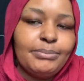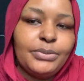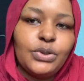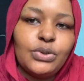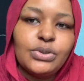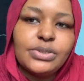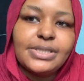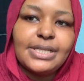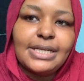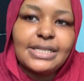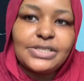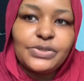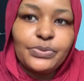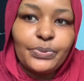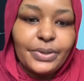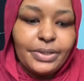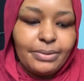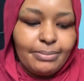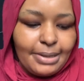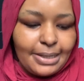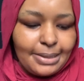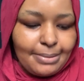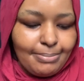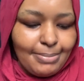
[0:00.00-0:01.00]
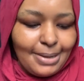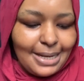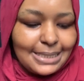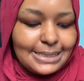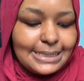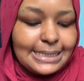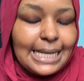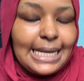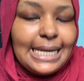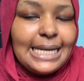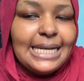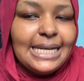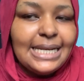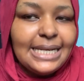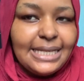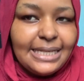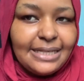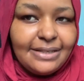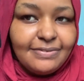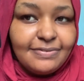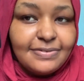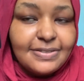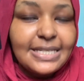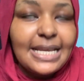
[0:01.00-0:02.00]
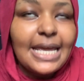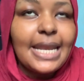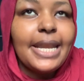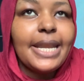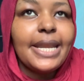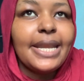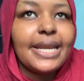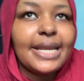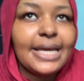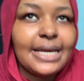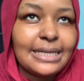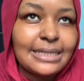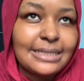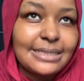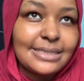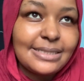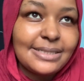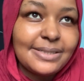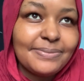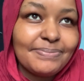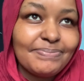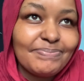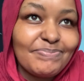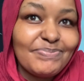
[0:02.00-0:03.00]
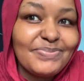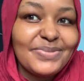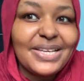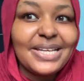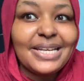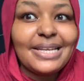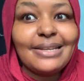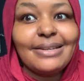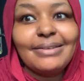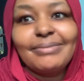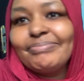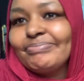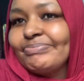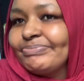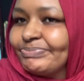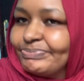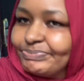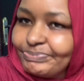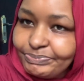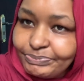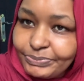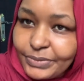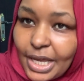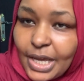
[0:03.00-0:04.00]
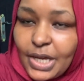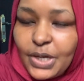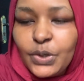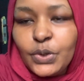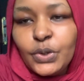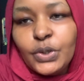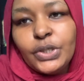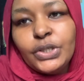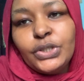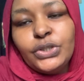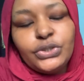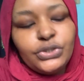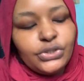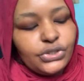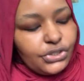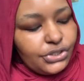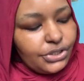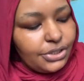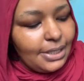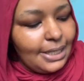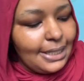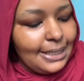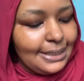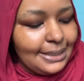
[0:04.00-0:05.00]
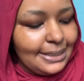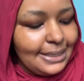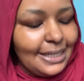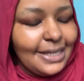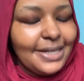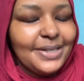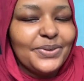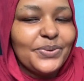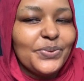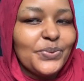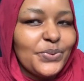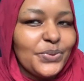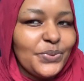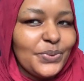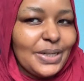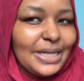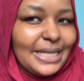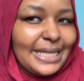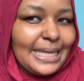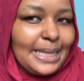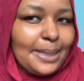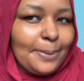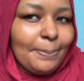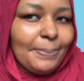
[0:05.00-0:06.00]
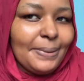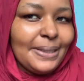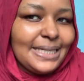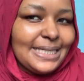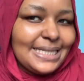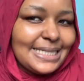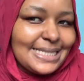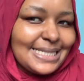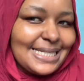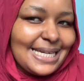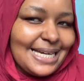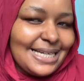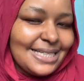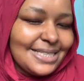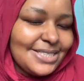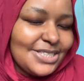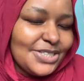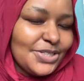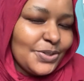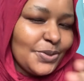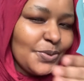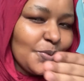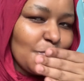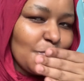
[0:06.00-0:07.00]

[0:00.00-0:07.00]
because that's when my bus leaves next, then inshallah we will keep in touch.